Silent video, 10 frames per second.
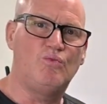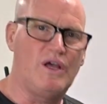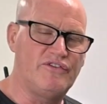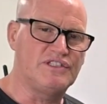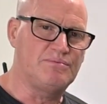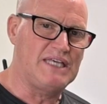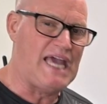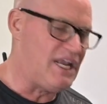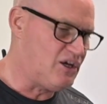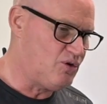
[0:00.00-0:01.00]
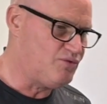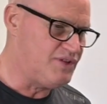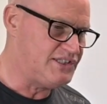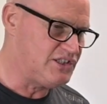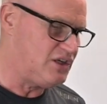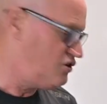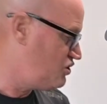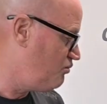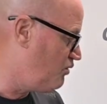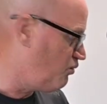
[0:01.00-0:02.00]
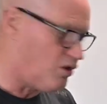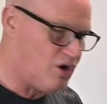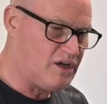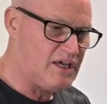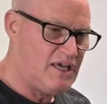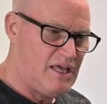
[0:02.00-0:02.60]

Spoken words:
whether it's mechanical, this solution will work.